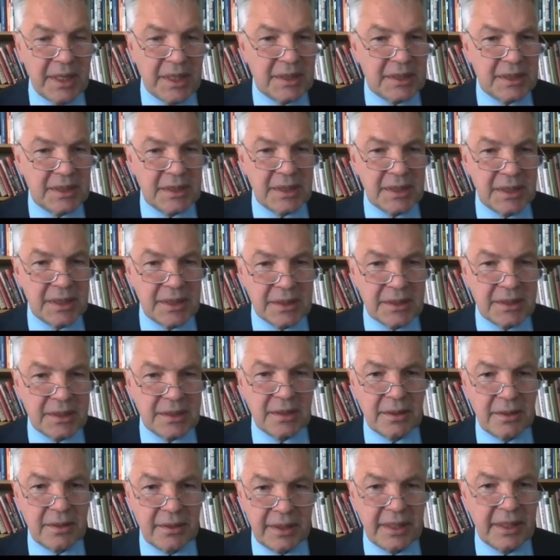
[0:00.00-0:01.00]

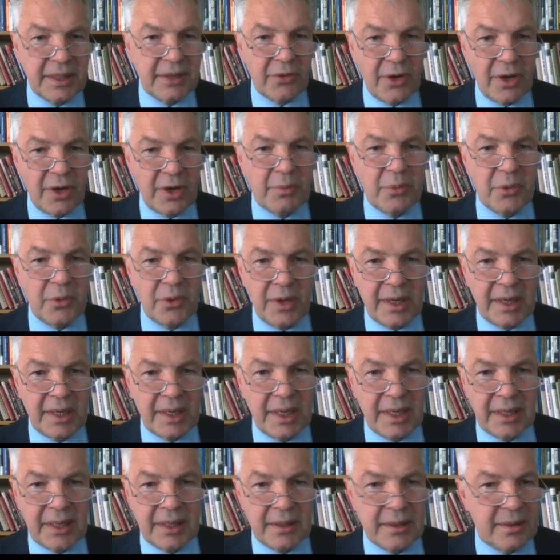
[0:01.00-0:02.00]
is incredible
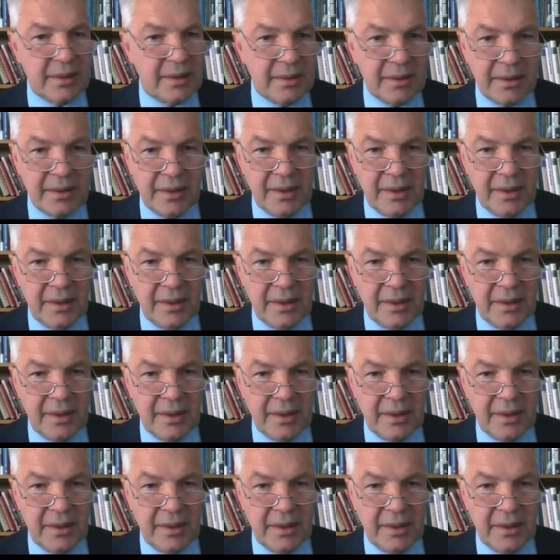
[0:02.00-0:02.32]
and